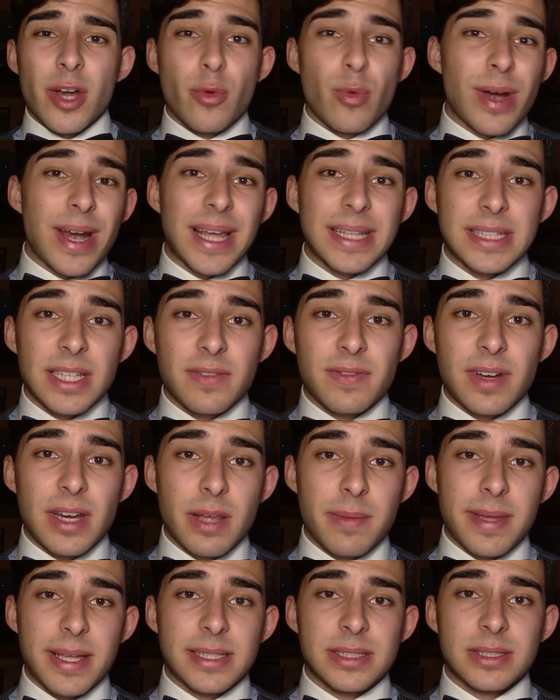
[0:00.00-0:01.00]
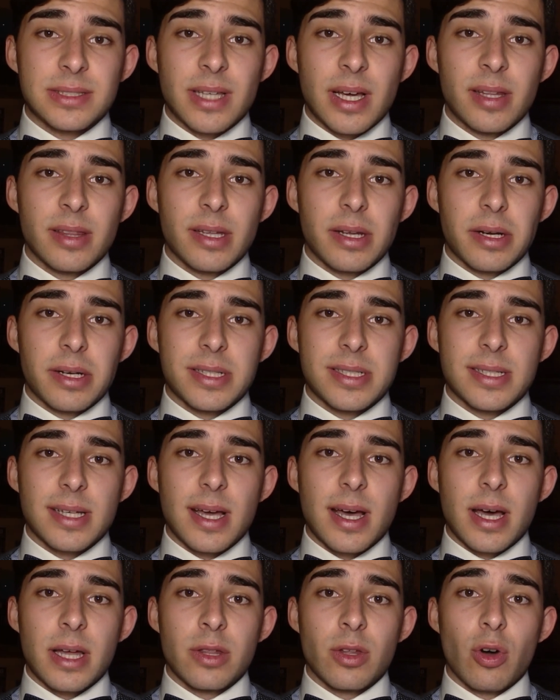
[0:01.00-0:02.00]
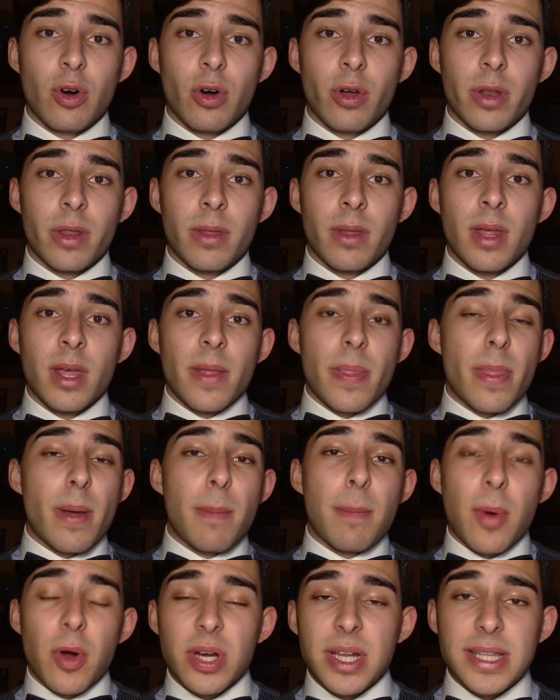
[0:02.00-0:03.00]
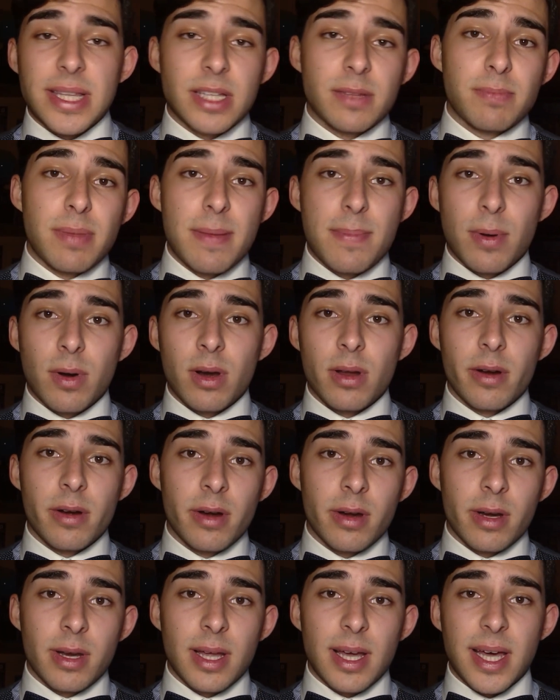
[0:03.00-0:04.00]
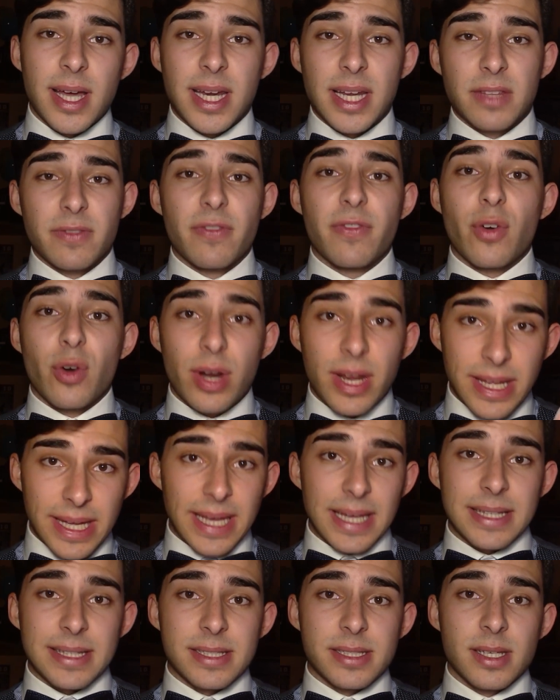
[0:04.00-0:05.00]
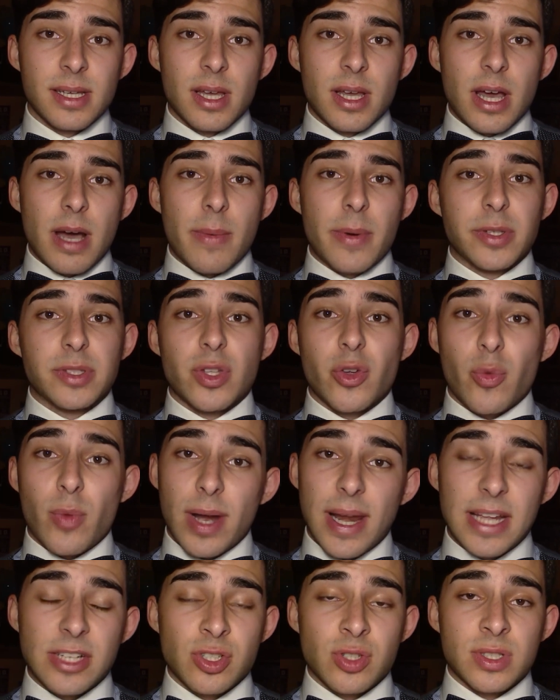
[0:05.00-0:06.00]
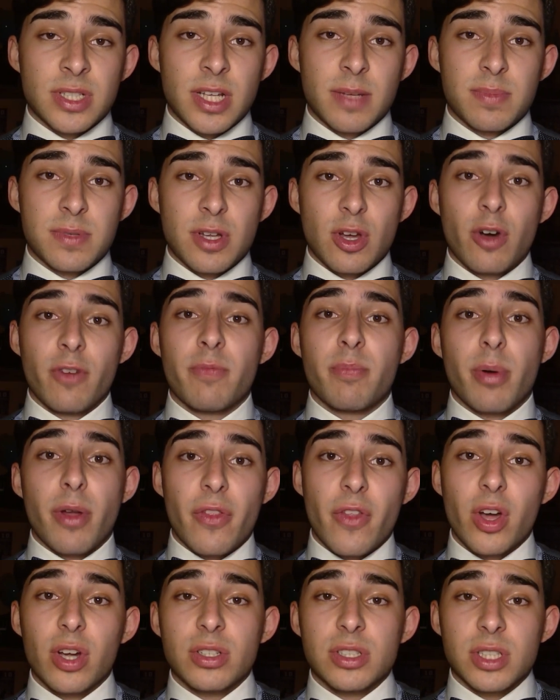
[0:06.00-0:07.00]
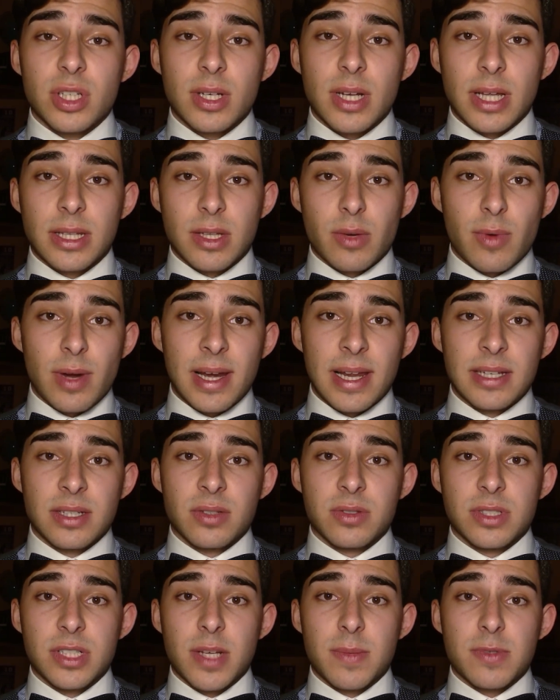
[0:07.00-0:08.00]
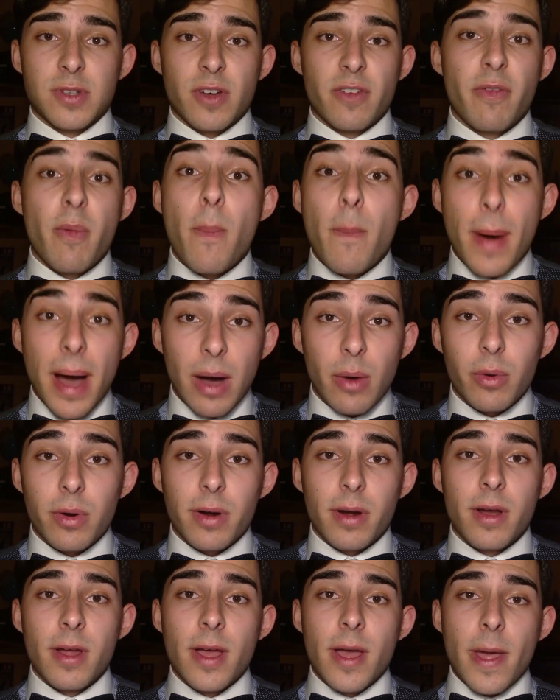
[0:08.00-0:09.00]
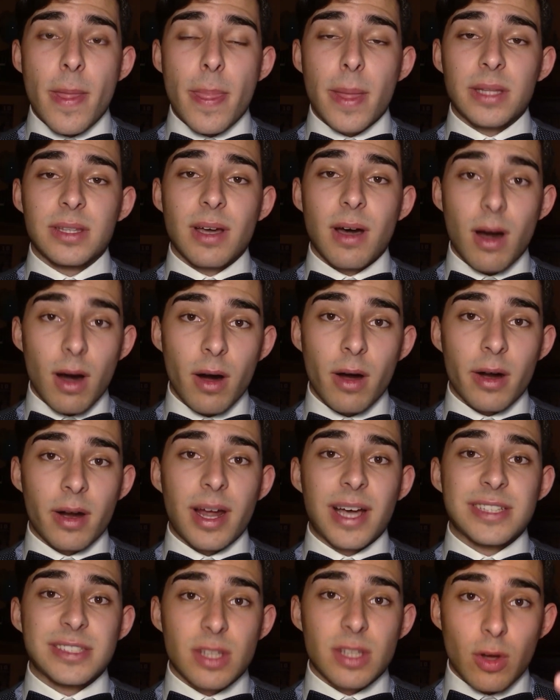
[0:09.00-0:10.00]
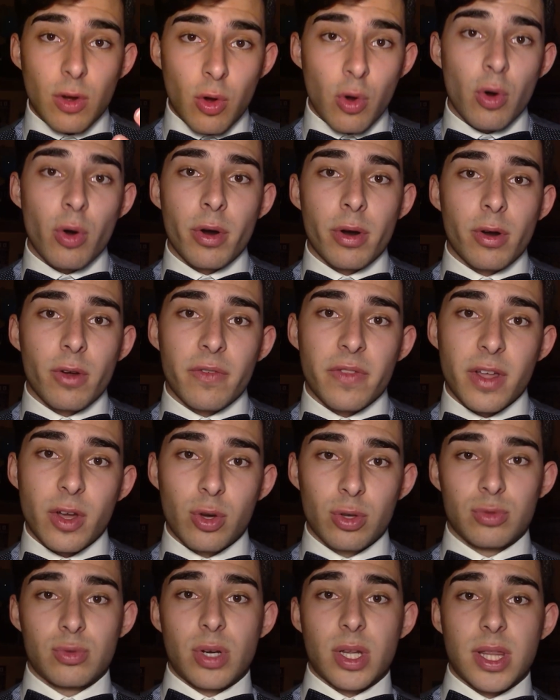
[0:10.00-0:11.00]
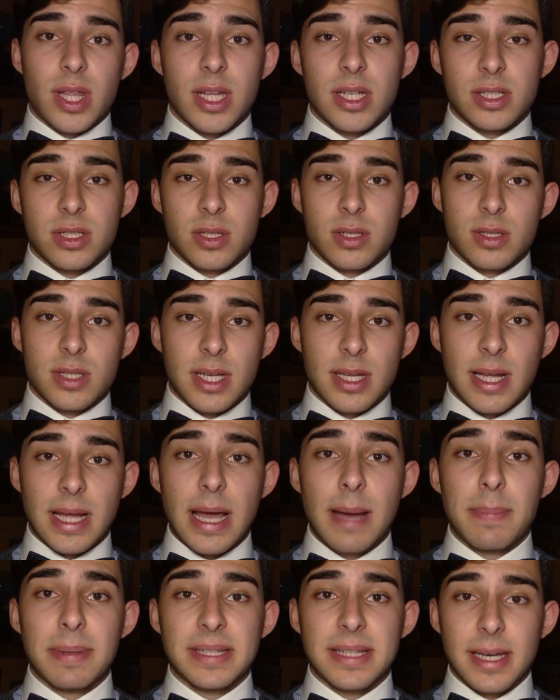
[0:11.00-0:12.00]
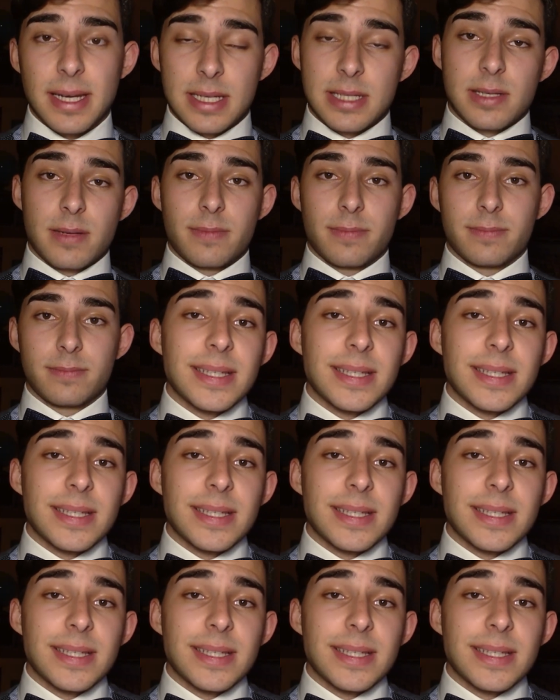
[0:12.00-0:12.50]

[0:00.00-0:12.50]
relative living standards and on the money that people earn, and it forgets about the relationships of production and the relationships of power that are at the core of the contradictions in capitalism.